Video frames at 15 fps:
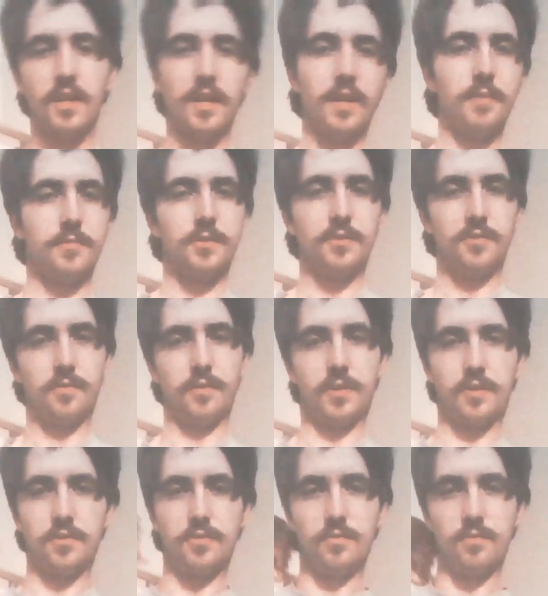I'm just going
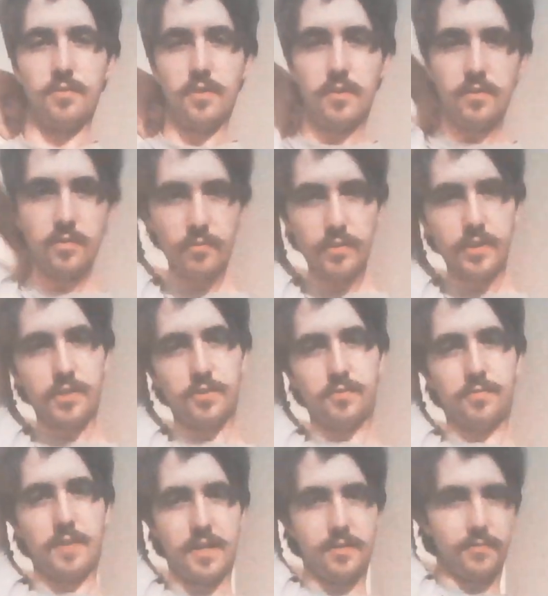to reach
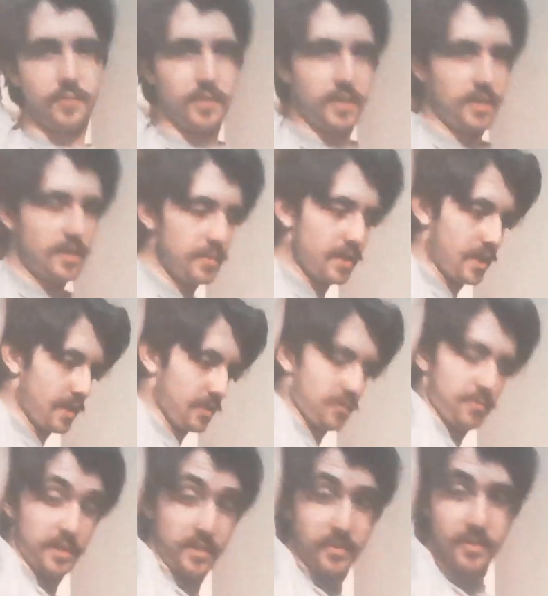around, and I'm going to
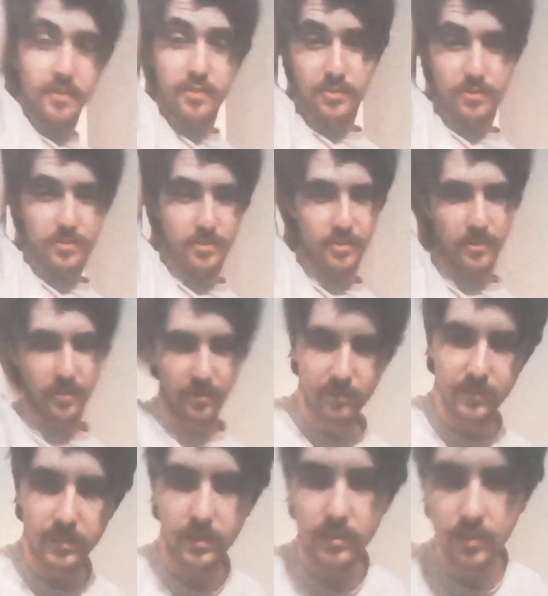actually turn
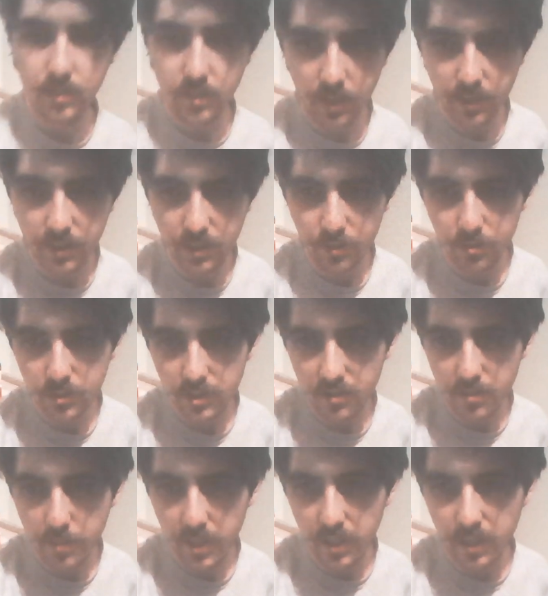it. I need to adjust
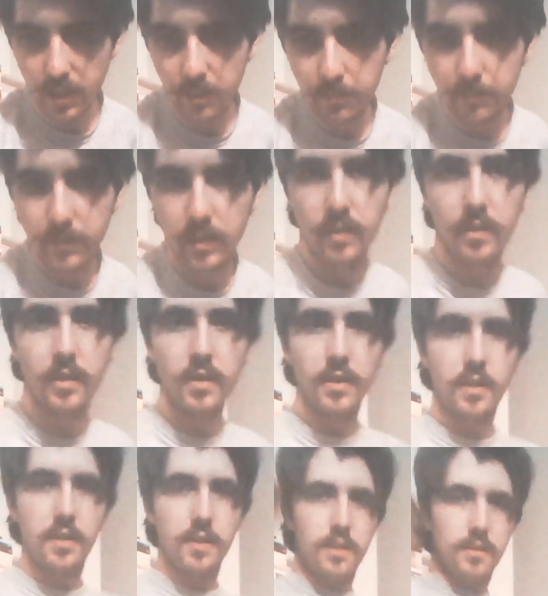the mic again.
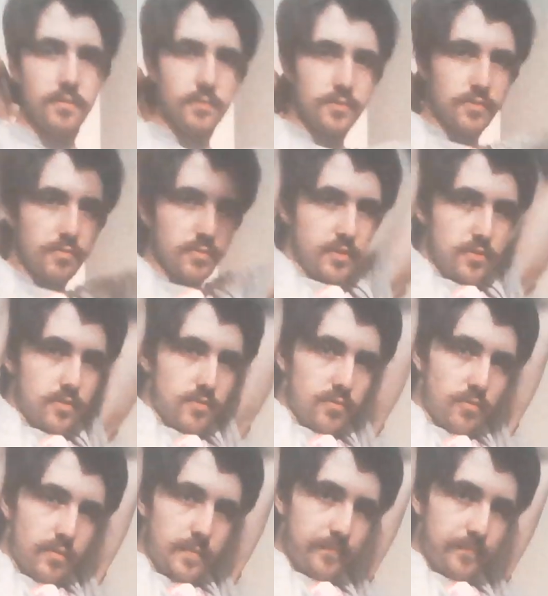I'm just going to